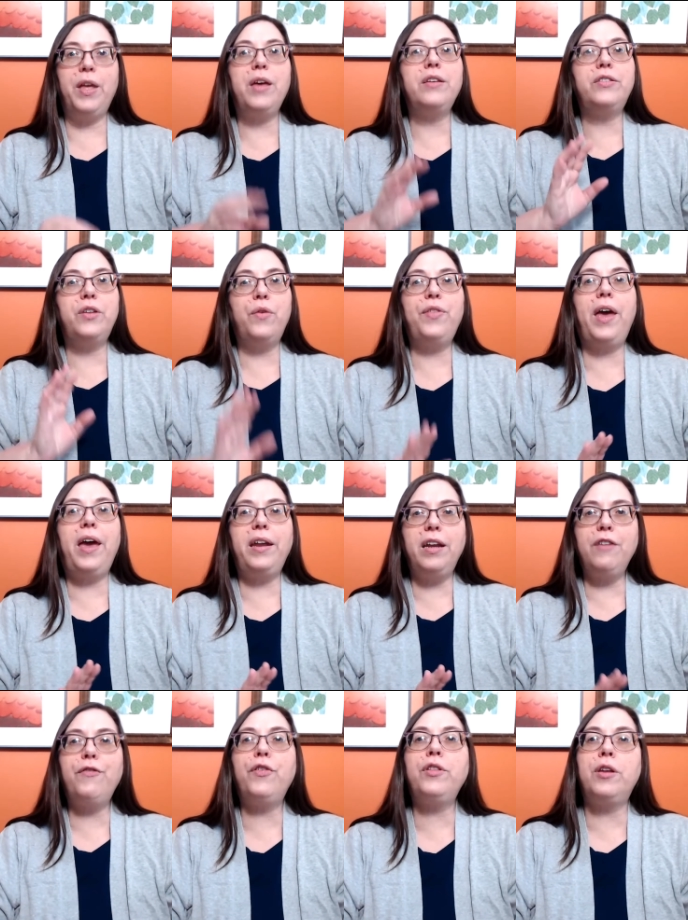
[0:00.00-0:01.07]
So the heading
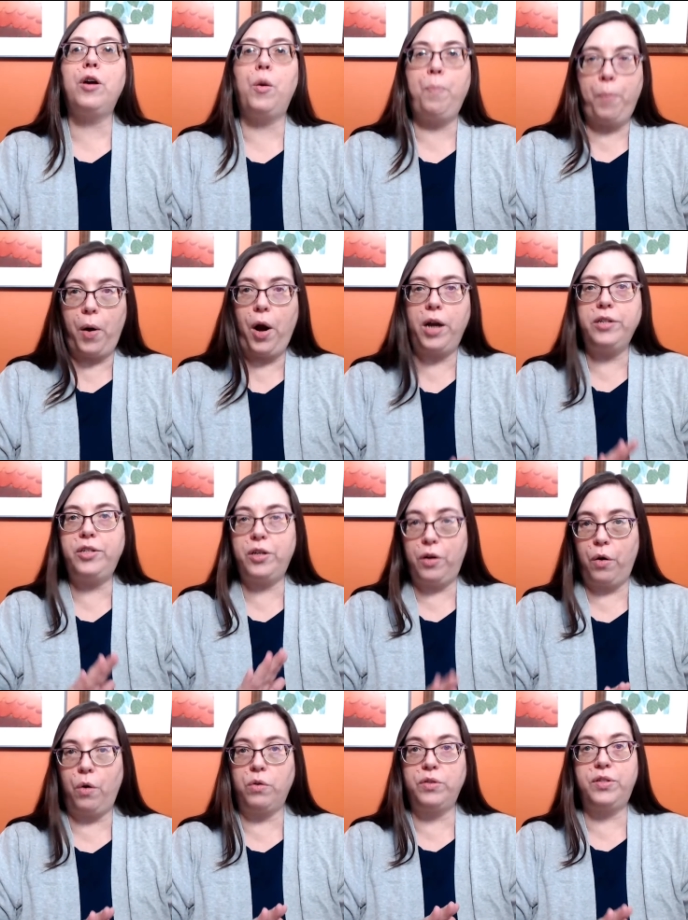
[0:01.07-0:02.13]
for the project
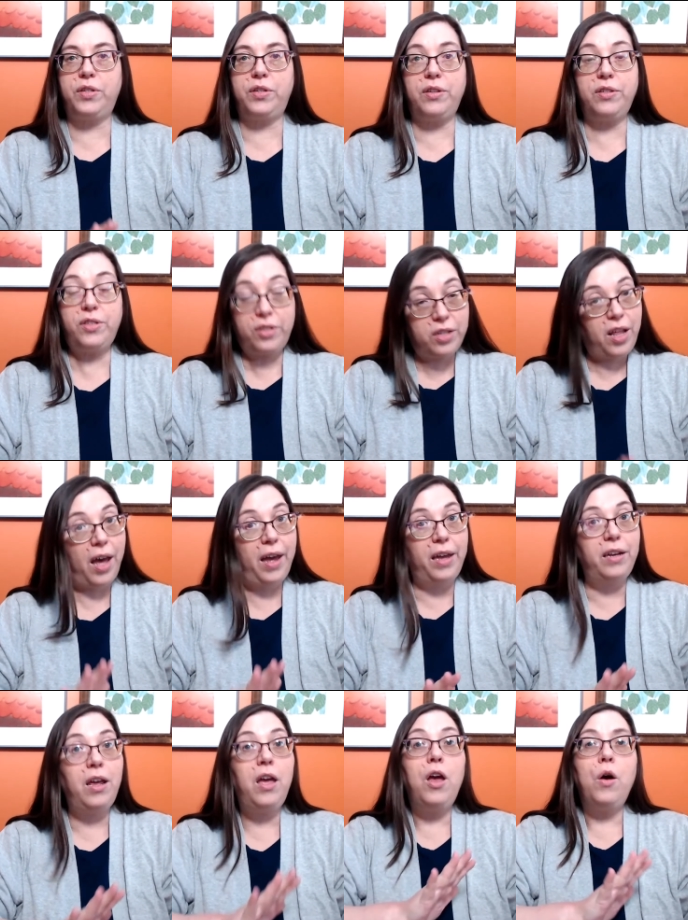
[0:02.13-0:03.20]
goals
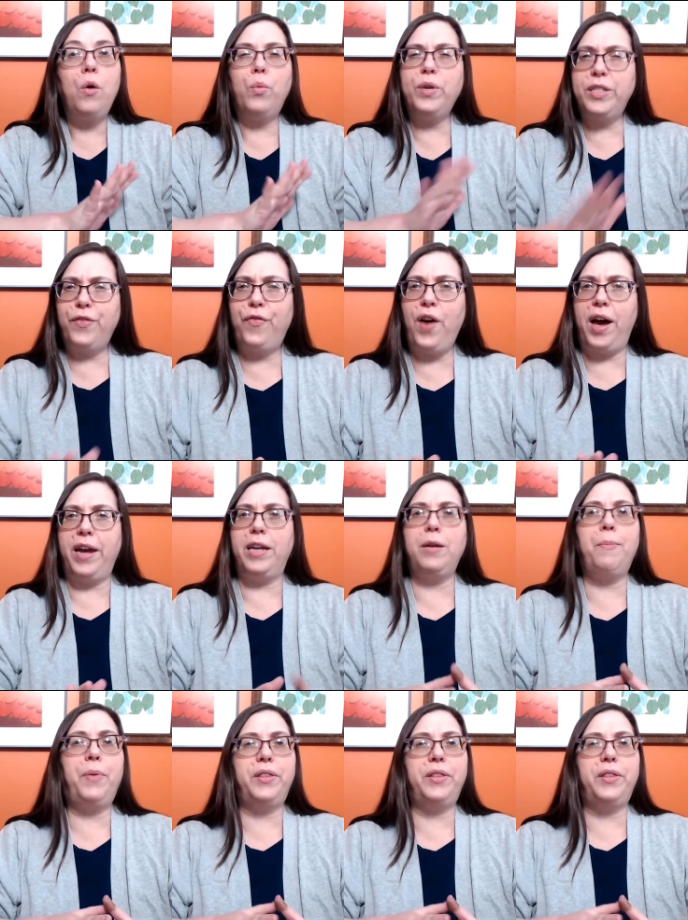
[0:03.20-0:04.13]
slide was fine, but the